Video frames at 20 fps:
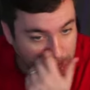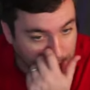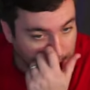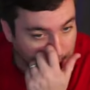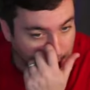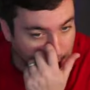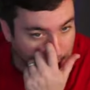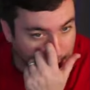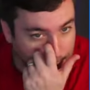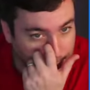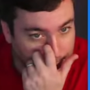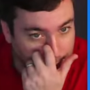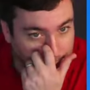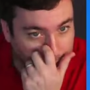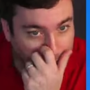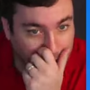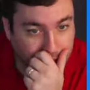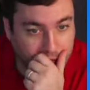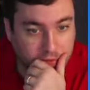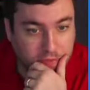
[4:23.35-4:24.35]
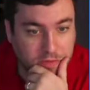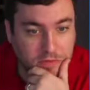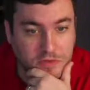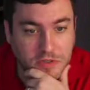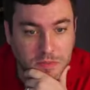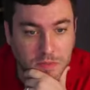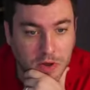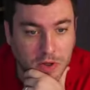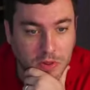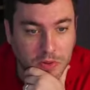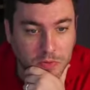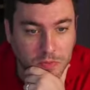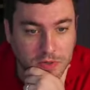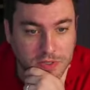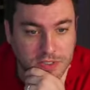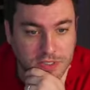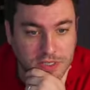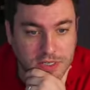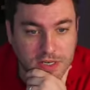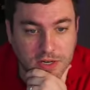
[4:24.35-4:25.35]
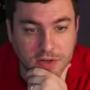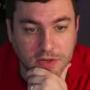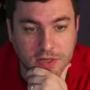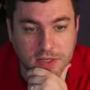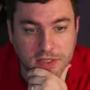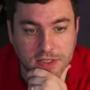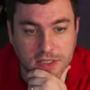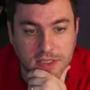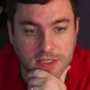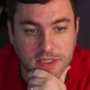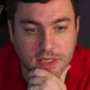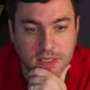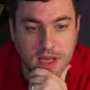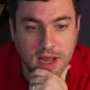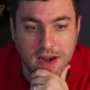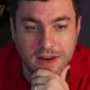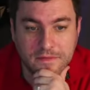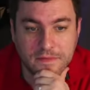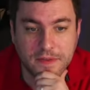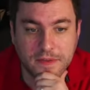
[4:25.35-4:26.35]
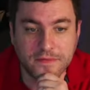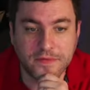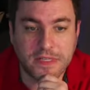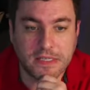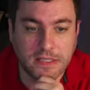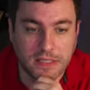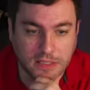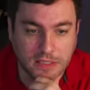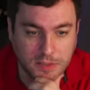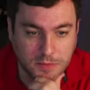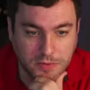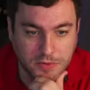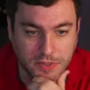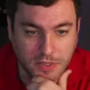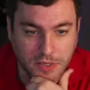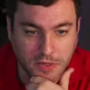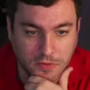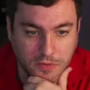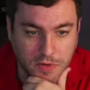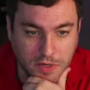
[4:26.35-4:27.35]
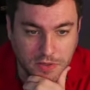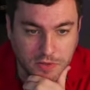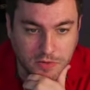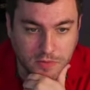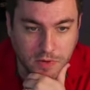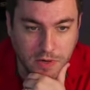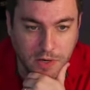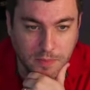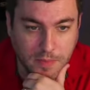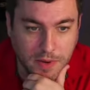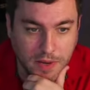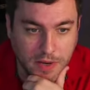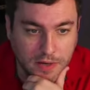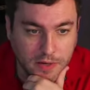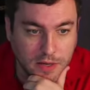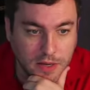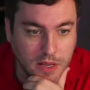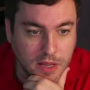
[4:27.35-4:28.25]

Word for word: um, I think there's some other ones in here because it's got a 56% critics recommend.